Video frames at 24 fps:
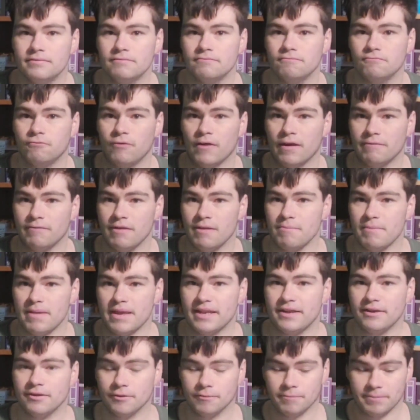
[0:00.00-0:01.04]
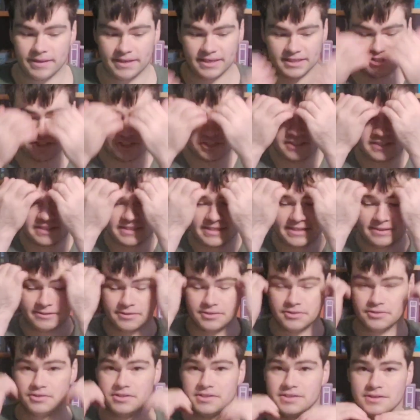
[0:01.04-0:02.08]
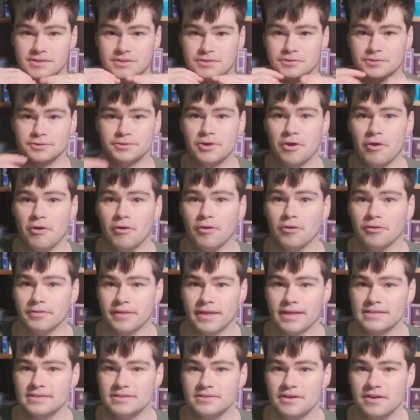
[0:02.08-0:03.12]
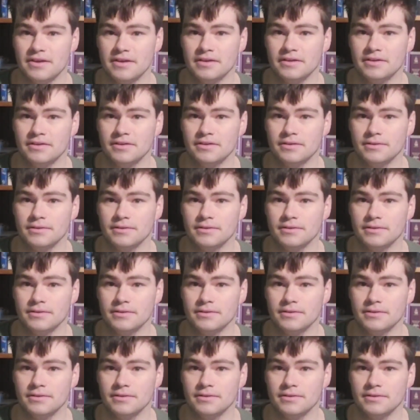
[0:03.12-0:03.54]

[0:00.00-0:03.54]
when we meet her because she steals her sister's car, and that's not